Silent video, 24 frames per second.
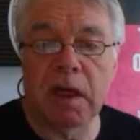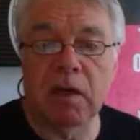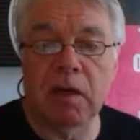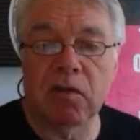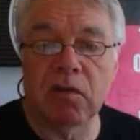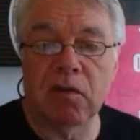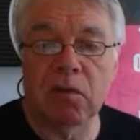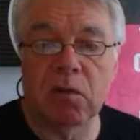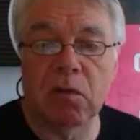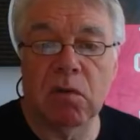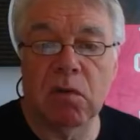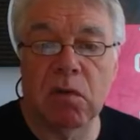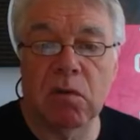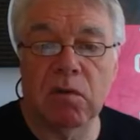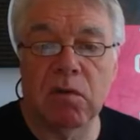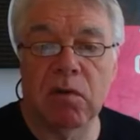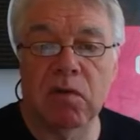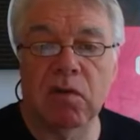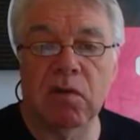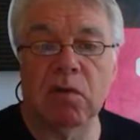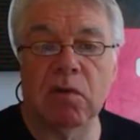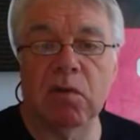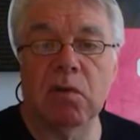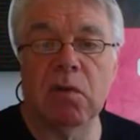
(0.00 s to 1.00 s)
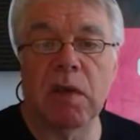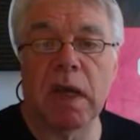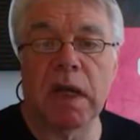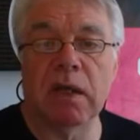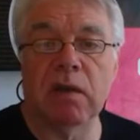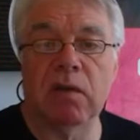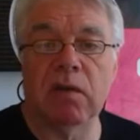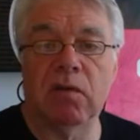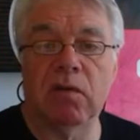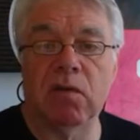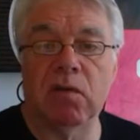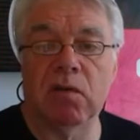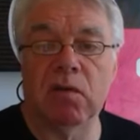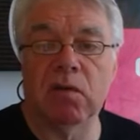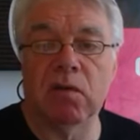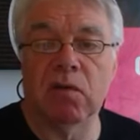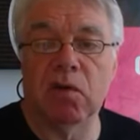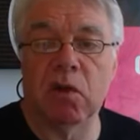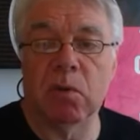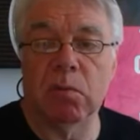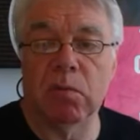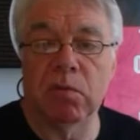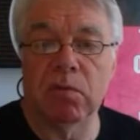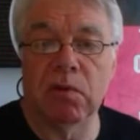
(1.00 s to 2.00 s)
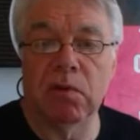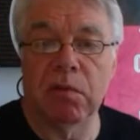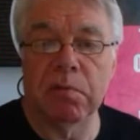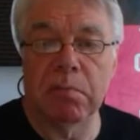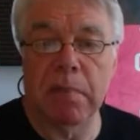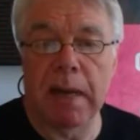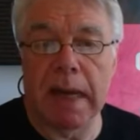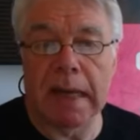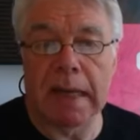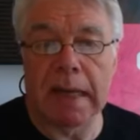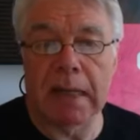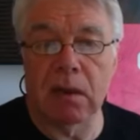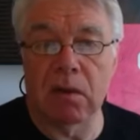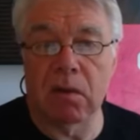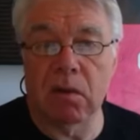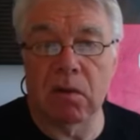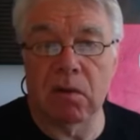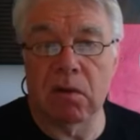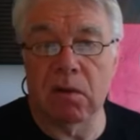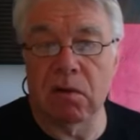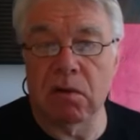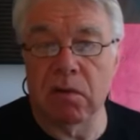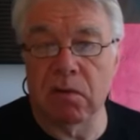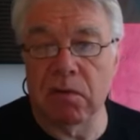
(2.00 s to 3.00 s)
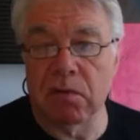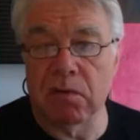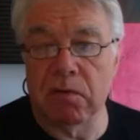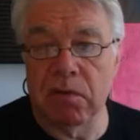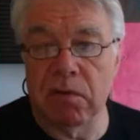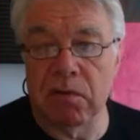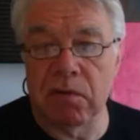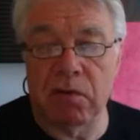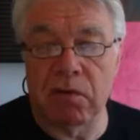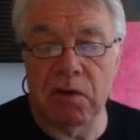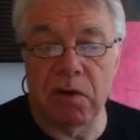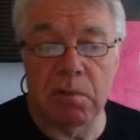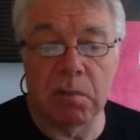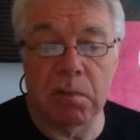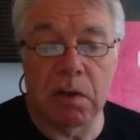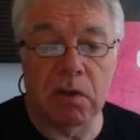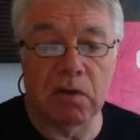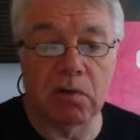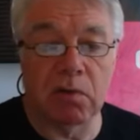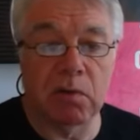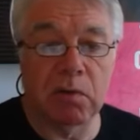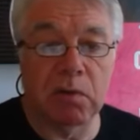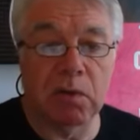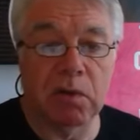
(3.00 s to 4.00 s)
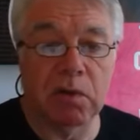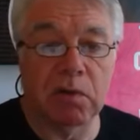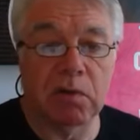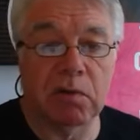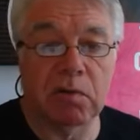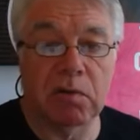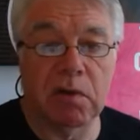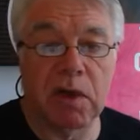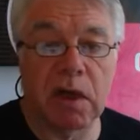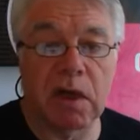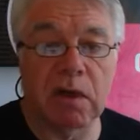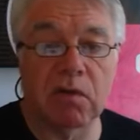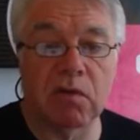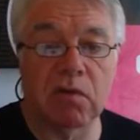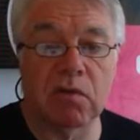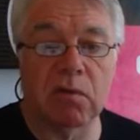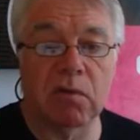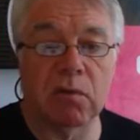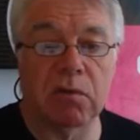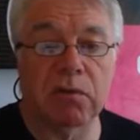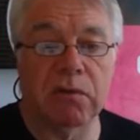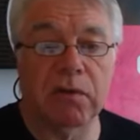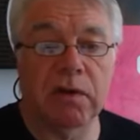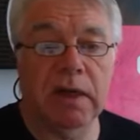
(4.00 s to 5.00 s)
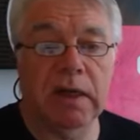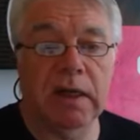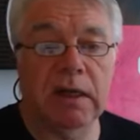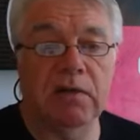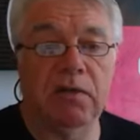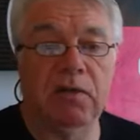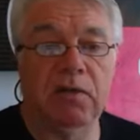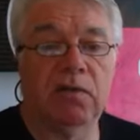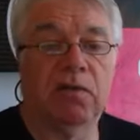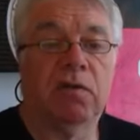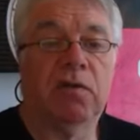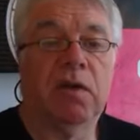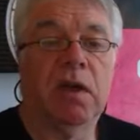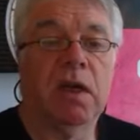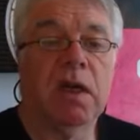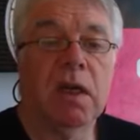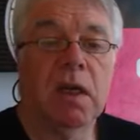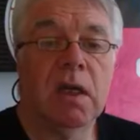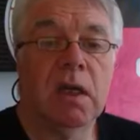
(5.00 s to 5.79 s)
So obviously all that is on top of a backlog of 3 months worth of cancelled tests.